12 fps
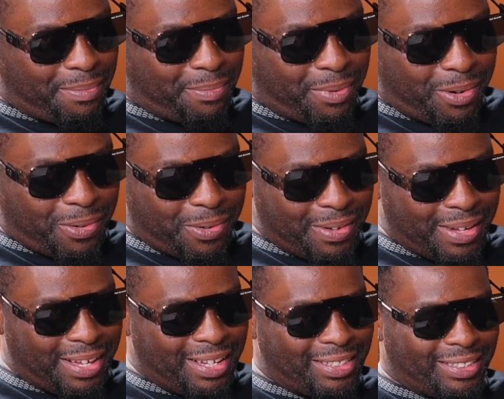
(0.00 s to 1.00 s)
bro,
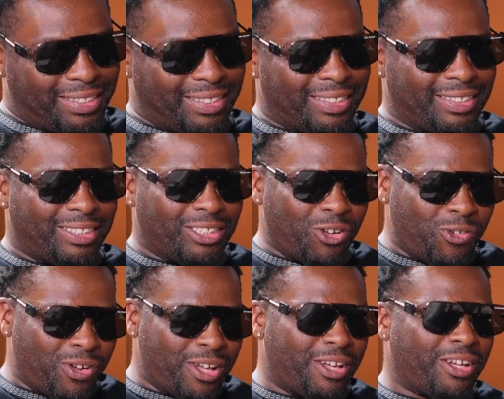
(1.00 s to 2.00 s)
it's
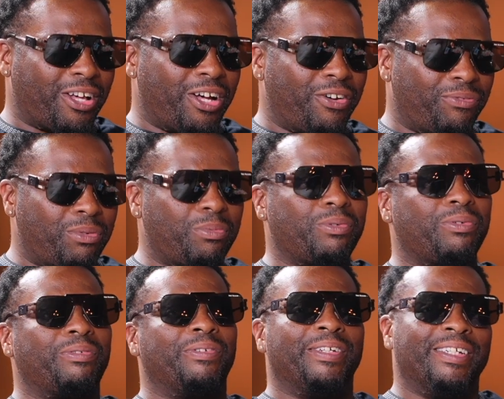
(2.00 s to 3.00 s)
so
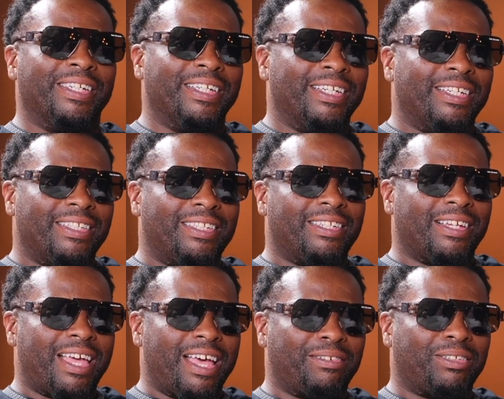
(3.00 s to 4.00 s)
uncomfortable
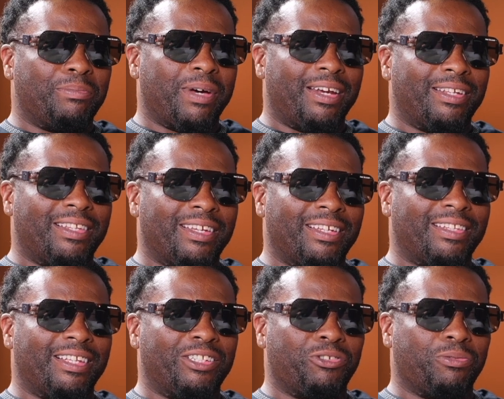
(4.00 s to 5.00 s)
to have somebody think
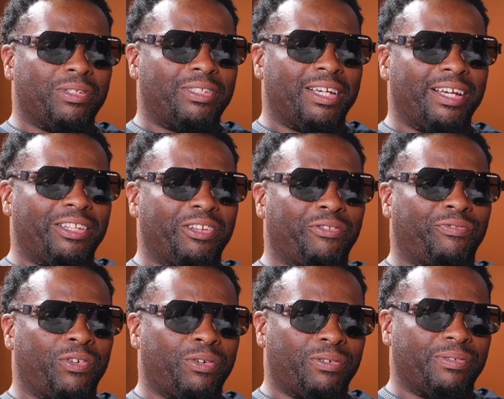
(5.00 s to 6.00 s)
that you would take their
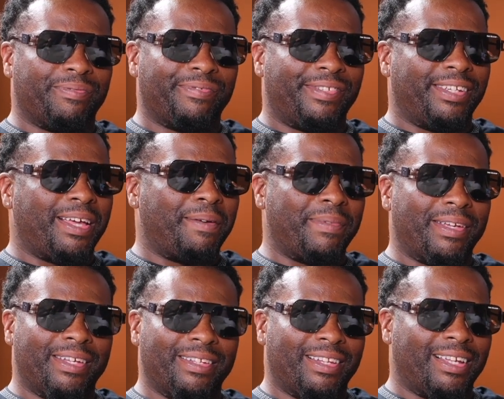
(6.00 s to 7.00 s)
phone. I
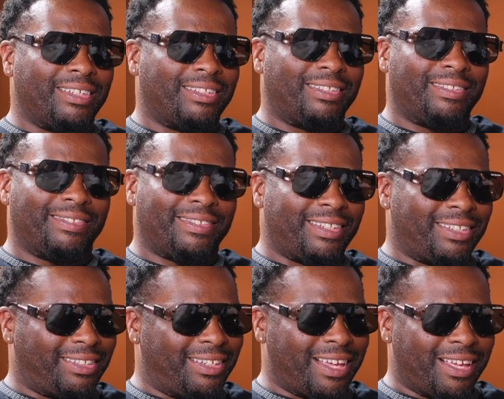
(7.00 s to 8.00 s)
mean, that's
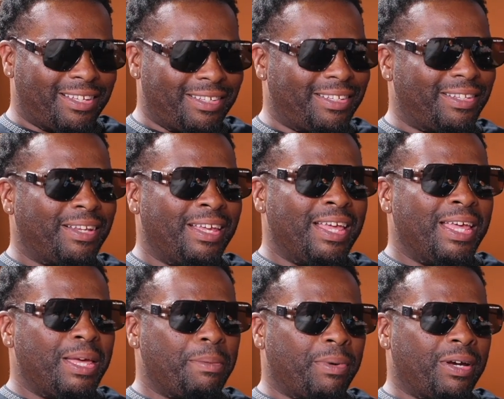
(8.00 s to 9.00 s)
not good.
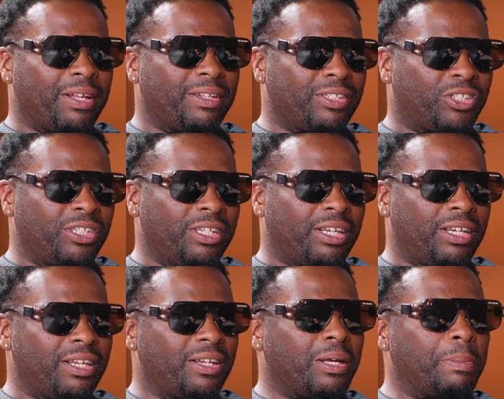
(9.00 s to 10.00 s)
But she
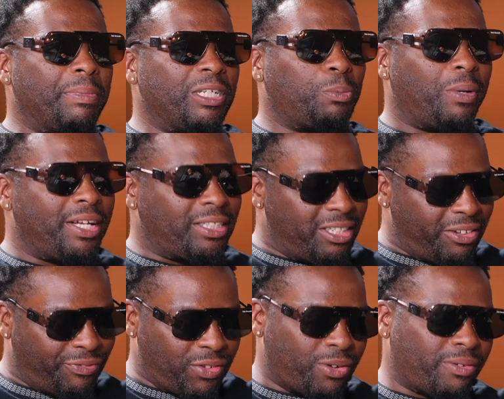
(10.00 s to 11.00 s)
ended up misplacing
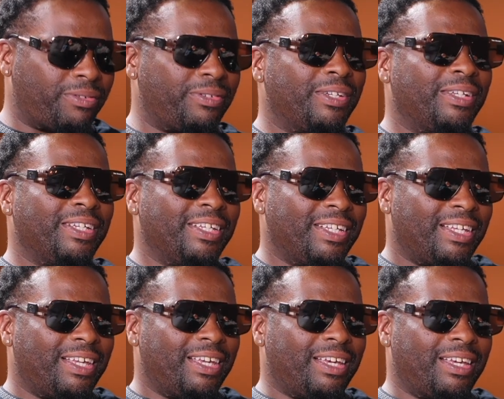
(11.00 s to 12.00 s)
the phone.
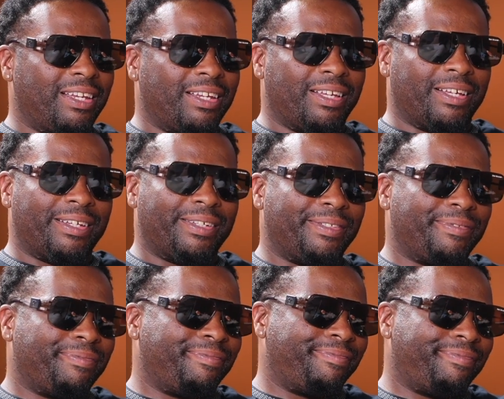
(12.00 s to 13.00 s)
And
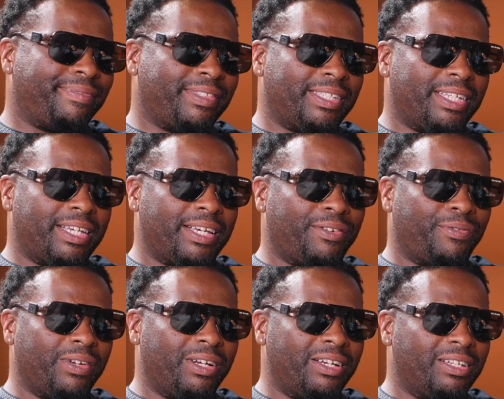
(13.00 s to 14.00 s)

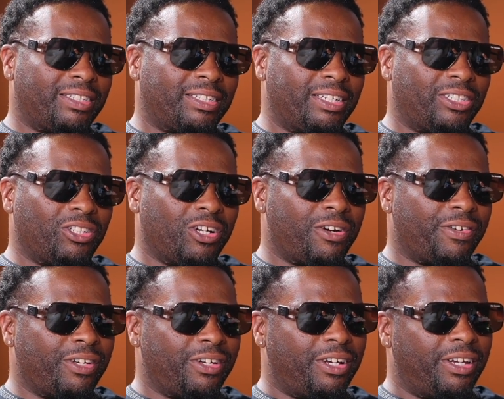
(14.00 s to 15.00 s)
really didn't say
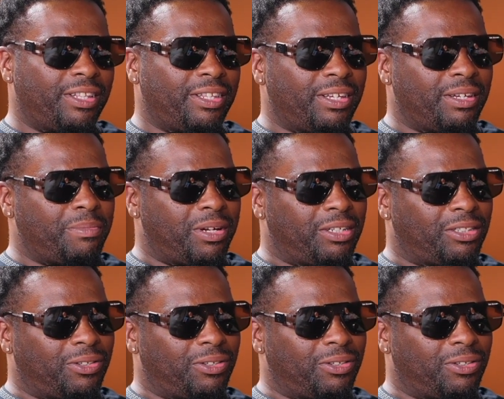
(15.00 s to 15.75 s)
sorry or anything, but it's